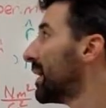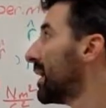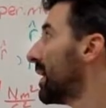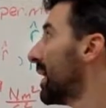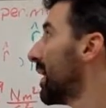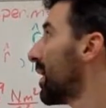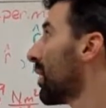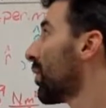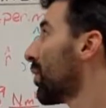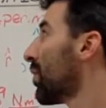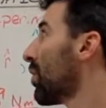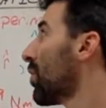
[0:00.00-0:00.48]

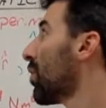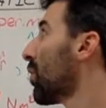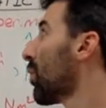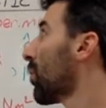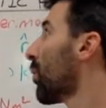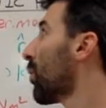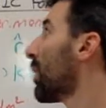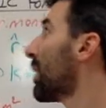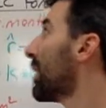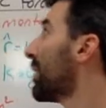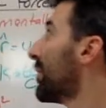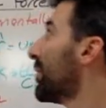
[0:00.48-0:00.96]
Now,
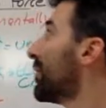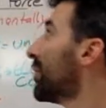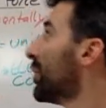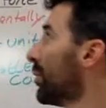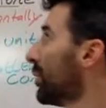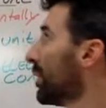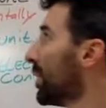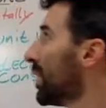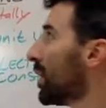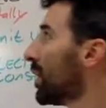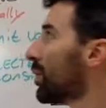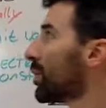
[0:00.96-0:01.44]
we
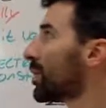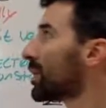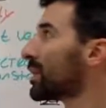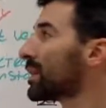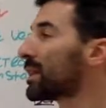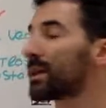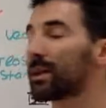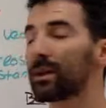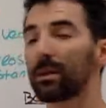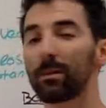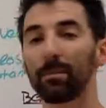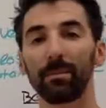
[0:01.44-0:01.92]
do know
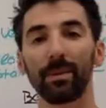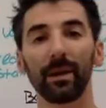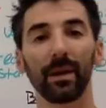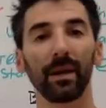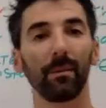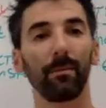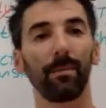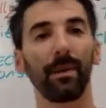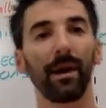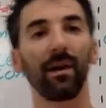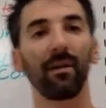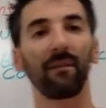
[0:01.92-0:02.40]
a little
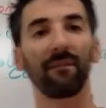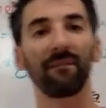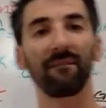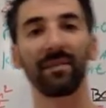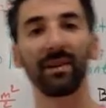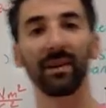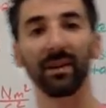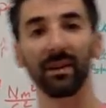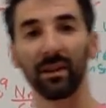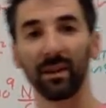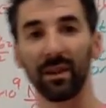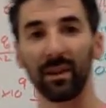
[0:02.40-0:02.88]
bit about
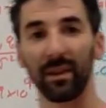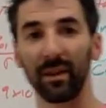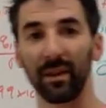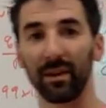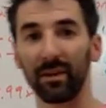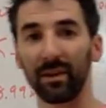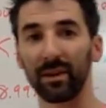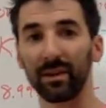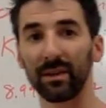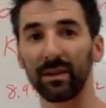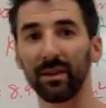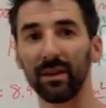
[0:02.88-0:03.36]
field
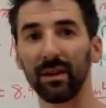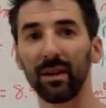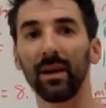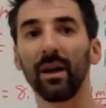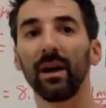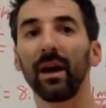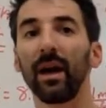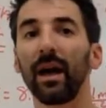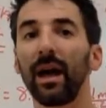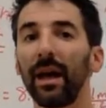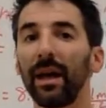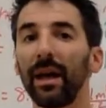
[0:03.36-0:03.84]
theory.
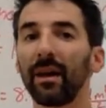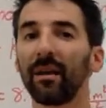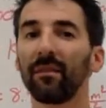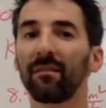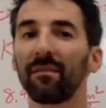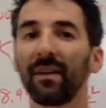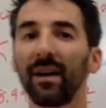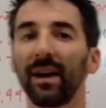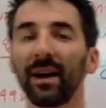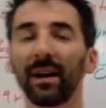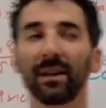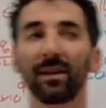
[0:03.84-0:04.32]

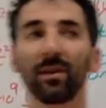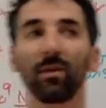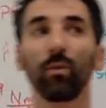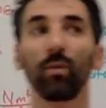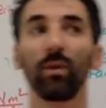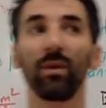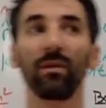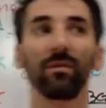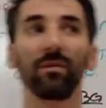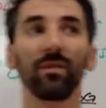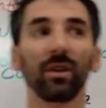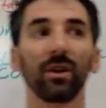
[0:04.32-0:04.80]
In fact,
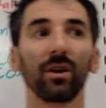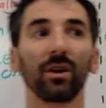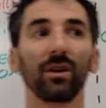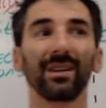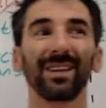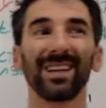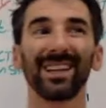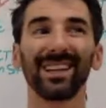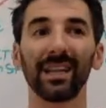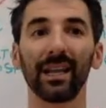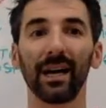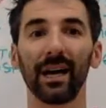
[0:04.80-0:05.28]
we've
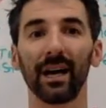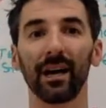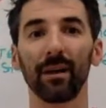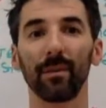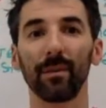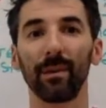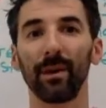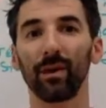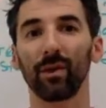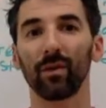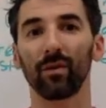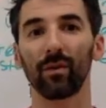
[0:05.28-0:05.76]
learned a lot
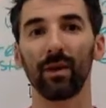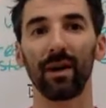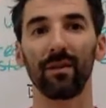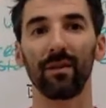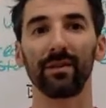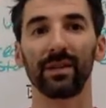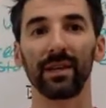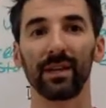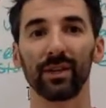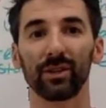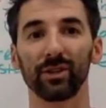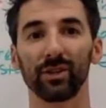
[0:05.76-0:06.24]
about
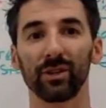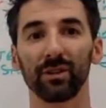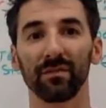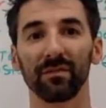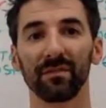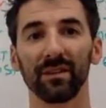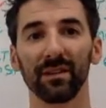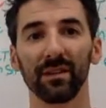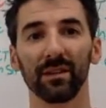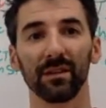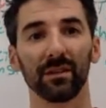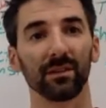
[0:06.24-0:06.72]
gravitational
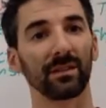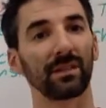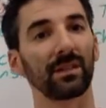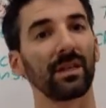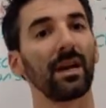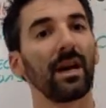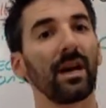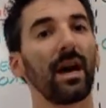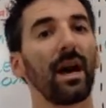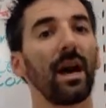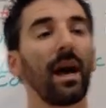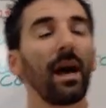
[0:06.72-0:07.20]
fields.
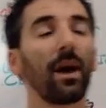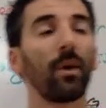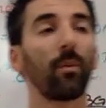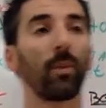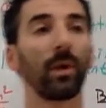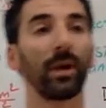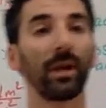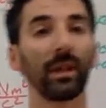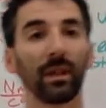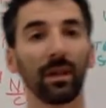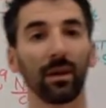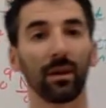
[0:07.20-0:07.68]

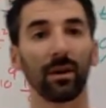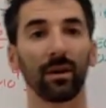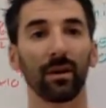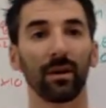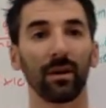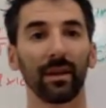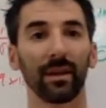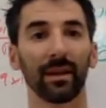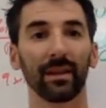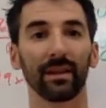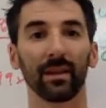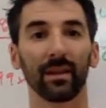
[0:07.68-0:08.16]
And we
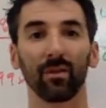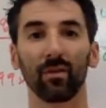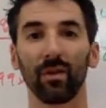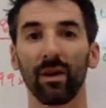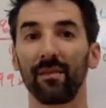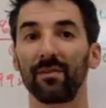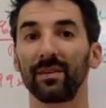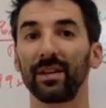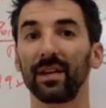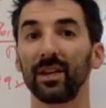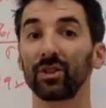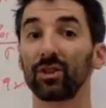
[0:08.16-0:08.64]
learned that the
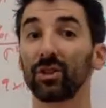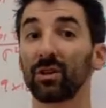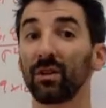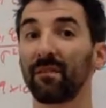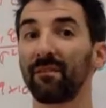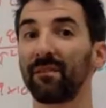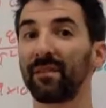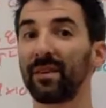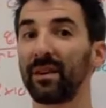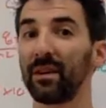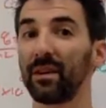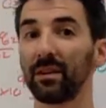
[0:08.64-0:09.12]

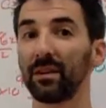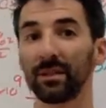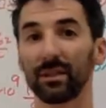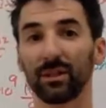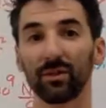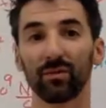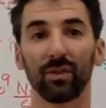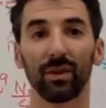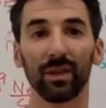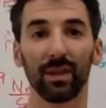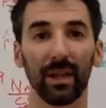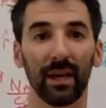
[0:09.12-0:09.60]
gravitational field
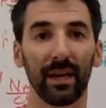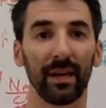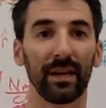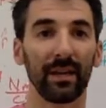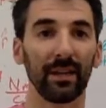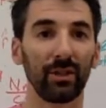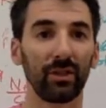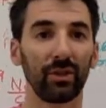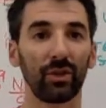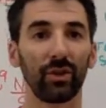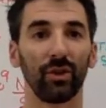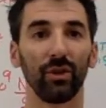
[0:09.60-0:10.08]
is
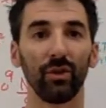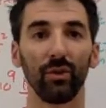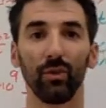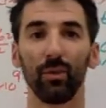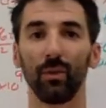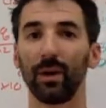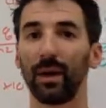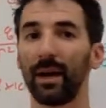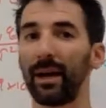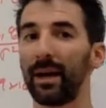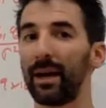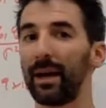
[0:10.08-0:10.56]
related
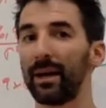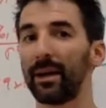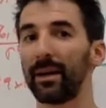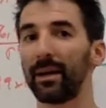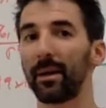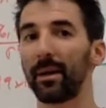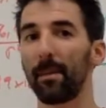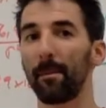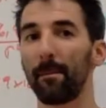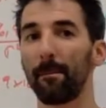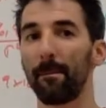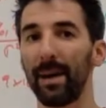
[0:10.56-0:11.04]
to
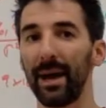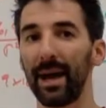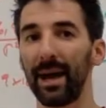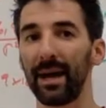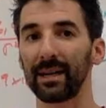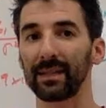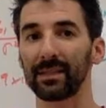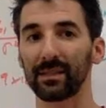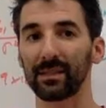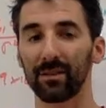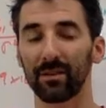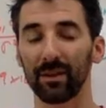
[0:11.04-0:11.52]
a
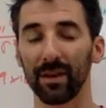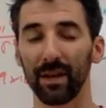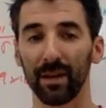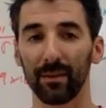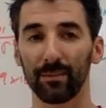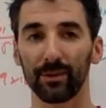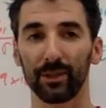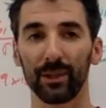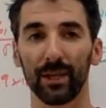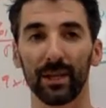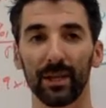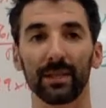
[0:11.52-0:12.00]
mass or an
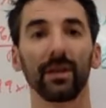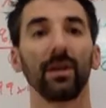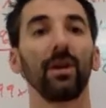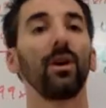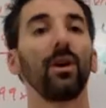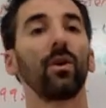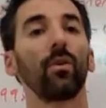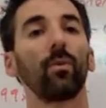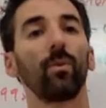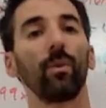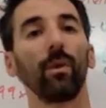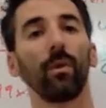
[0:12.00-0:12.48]
object.
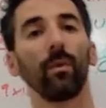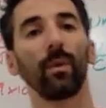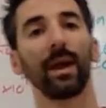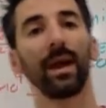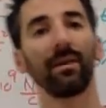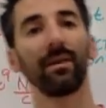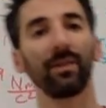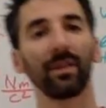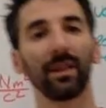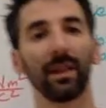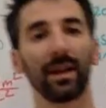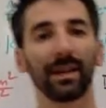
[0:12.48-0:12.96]
Well,
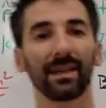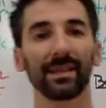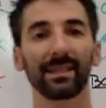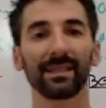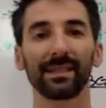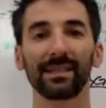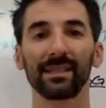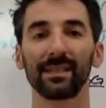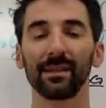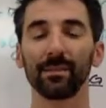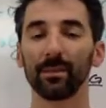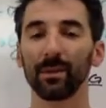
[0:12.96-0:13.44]
we have a lot of
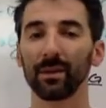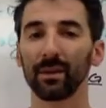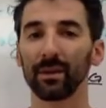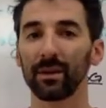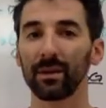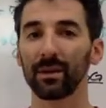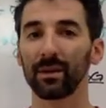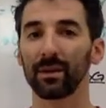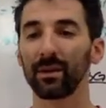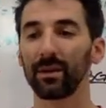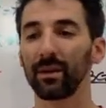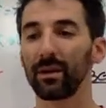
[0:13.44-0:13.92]

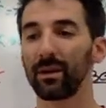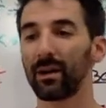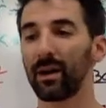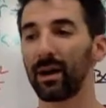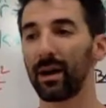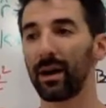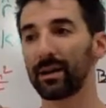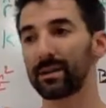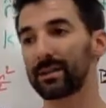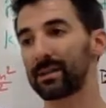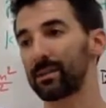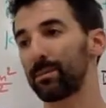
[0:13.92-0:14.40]

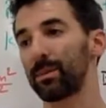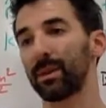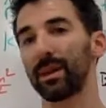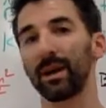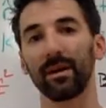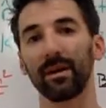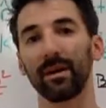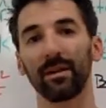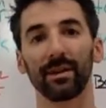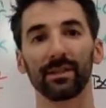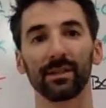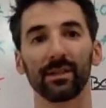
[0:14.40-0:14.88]

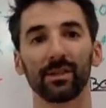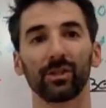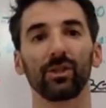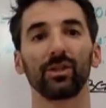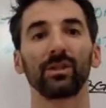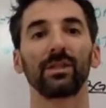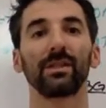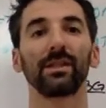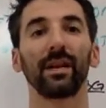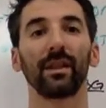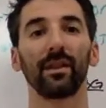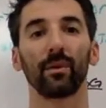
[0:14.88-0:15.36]
similarities, I
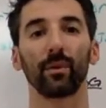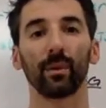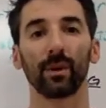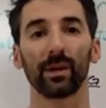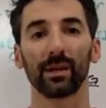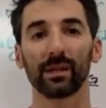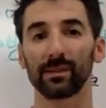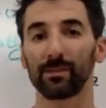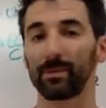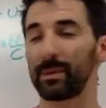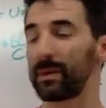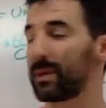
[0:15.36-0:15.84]
should say, that we're
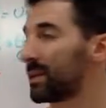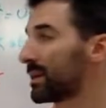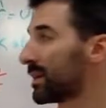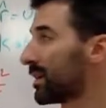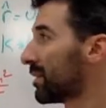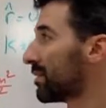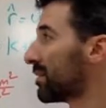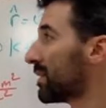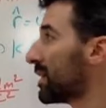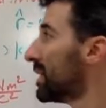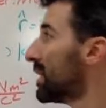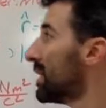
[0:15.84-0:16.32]
going to speak
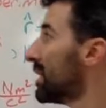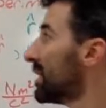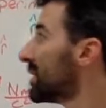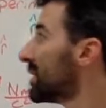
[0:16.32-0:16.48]
of.